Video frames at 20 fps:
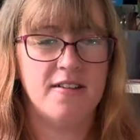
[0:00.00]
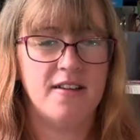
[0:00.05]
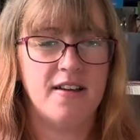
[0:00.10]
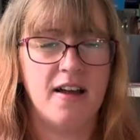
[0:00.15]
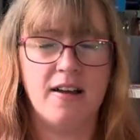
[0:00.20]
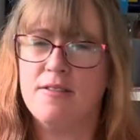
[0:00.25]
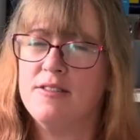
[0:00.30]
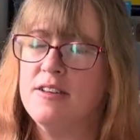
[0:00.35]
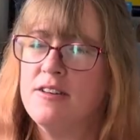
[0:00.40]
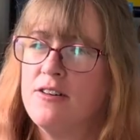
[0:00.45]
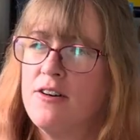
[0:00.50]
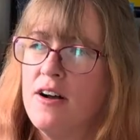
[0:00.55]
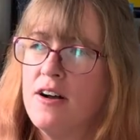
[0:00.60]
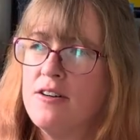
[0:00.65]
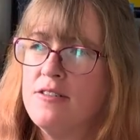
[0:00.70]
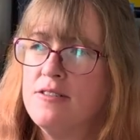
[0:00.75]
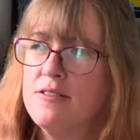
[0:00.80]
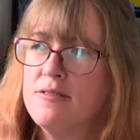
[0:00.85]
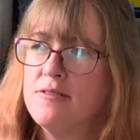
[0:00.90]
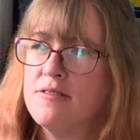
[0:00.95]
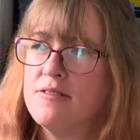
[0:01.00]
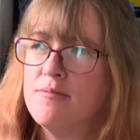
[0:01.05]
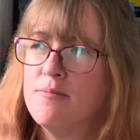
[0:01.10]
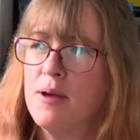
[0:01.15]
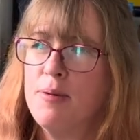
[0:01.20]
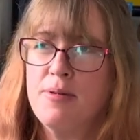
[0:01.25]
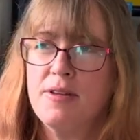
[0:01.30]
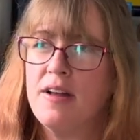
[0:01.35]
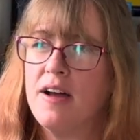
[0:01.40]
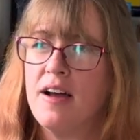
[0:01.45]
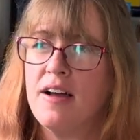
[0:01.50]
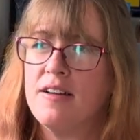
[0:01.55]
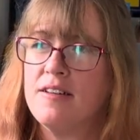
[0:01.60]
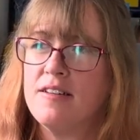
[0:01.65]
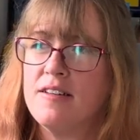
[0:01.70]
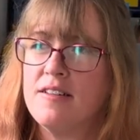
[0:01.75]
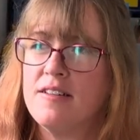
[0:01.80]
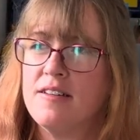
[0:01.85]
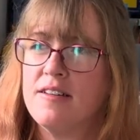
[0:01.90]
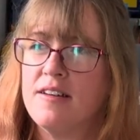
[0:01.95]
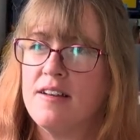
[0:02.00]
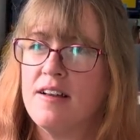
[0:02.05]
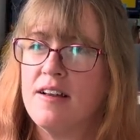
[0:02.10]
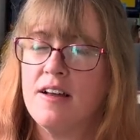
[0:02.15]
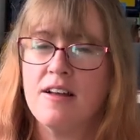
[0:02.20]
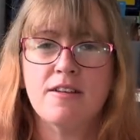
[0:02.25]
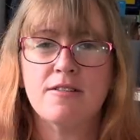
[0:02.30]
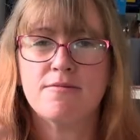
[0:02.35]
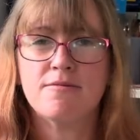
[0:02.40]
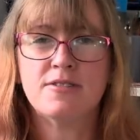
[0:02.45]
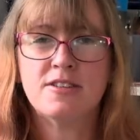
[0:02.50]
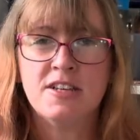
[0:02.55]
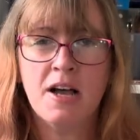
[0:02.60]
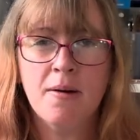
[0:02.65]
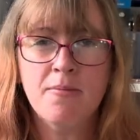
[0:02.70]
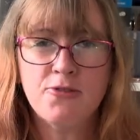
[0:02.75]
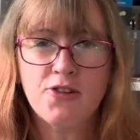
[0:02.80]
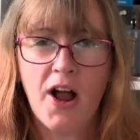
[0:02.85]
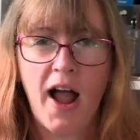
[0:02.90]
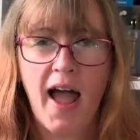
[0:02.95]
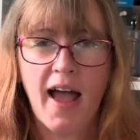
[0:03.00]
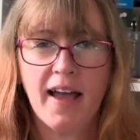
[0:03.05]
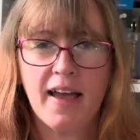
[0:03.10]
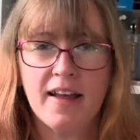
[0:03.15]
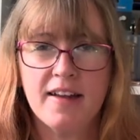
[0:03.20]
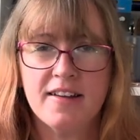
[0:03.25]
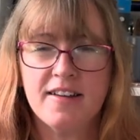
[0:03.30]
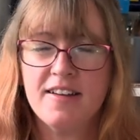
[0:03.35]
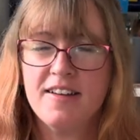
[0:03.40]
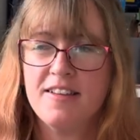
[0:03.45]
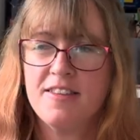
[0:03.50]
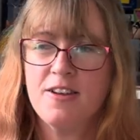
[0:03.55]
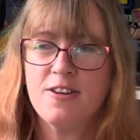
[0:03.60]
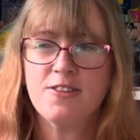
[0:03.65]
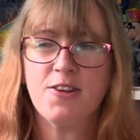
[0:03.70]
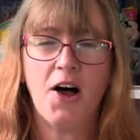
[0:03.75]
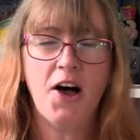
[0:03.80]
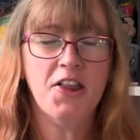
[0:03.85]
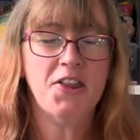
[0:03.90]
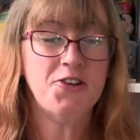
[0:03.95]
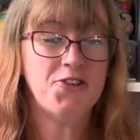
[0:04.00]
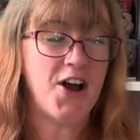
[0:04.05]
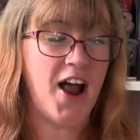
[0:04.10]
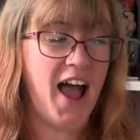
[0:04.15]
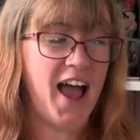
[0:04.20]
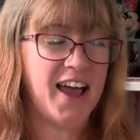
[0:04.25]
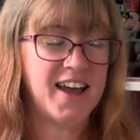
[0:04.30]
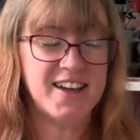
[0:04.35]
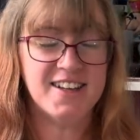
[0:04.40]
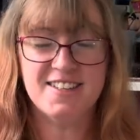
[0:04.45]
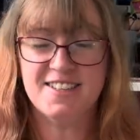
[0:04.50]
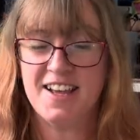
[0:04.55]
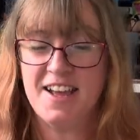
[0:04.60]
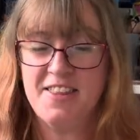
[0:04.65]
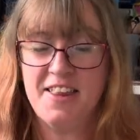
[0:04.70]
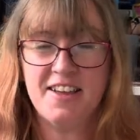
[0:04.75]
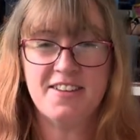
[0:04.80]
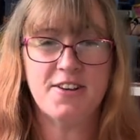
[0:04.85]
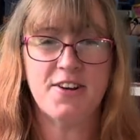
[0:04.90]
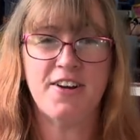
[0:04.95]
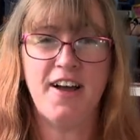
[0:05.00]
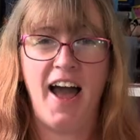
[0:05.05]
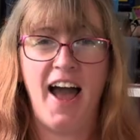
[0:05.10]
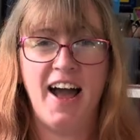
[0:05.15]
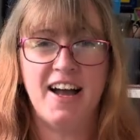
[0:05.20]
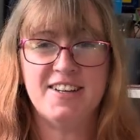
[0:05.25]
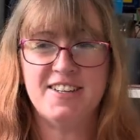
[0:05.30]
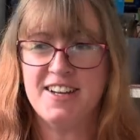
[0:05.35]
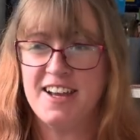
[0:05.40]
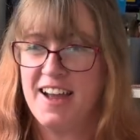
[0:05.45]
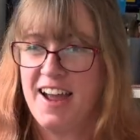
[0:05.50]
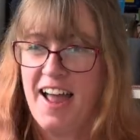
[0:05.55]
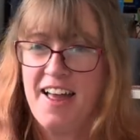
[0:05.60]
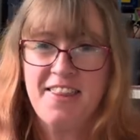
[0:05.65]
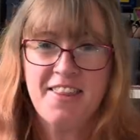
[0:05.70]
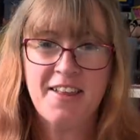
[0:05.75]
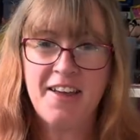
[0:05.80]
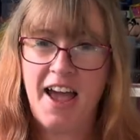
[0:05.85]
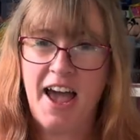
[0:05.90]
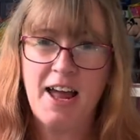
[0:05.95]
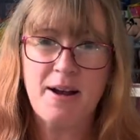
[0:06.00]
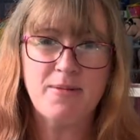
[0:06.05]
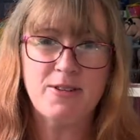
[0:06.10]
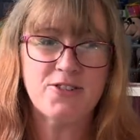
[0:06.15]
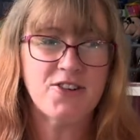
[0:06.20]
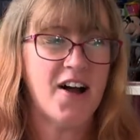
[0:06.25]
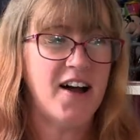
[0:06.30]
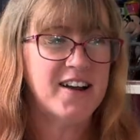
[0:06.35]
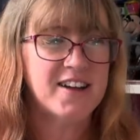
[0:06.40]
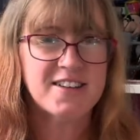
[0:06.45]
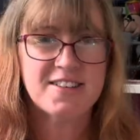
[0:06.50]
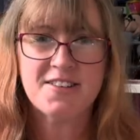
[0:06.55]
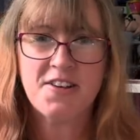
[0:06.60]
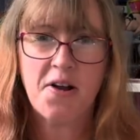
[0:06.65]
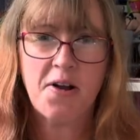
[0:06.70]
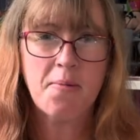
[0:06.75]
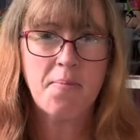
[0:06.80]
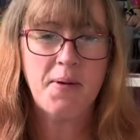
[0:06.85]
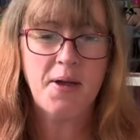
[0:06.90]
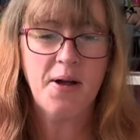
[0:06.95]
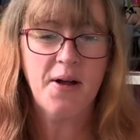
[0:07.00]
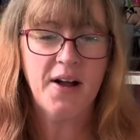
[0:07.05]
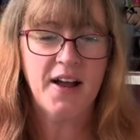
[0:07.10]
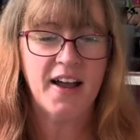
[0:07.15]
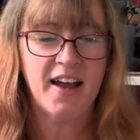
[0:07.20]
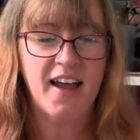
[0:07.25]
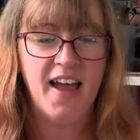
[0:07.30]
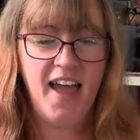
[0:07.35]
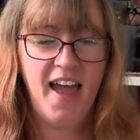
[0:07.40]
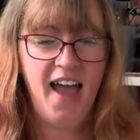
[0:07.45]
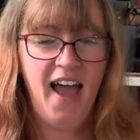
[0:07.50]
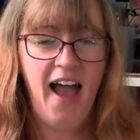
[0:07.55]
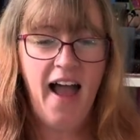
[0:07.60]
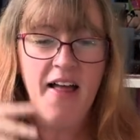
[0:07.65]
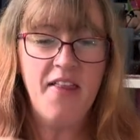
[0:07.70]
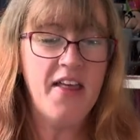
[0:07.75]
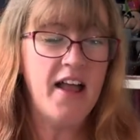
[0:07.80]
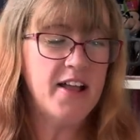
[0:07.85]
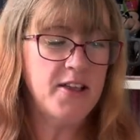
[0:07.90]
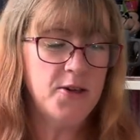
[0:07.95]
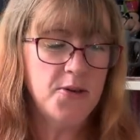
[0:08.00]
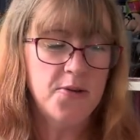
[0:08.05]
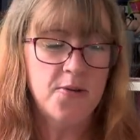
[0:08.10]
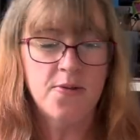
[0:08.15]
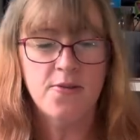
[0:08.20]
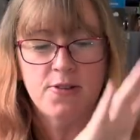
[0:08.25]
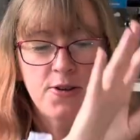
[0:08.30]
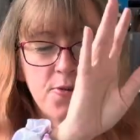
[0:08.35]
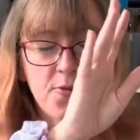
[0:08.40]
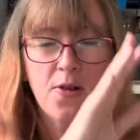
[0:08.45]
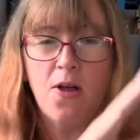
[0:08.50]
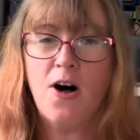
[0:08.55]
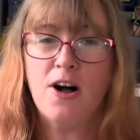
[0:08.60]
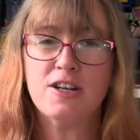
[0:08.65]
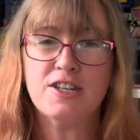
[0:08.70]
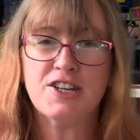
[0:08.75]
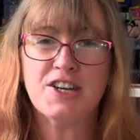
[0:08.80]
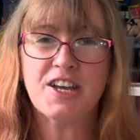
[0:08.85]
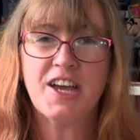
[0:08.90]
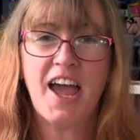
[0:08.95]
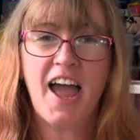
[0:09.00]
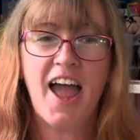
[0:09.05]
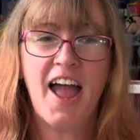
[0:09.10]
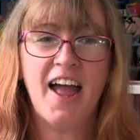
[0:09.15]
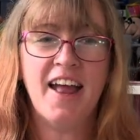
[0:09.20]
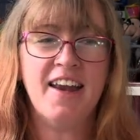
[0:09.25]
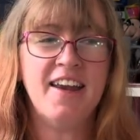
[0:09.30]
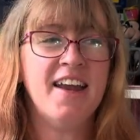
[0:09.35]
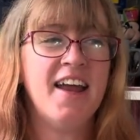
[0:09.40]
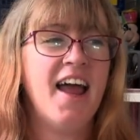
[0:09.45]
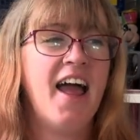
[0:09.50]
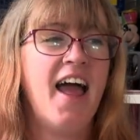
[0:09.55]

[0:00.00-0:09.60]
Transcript: is it gronkles? Maybe not. Some dragon. There's all the dragons, and they start hatching, and the animatronics start appearing, and then you launch again.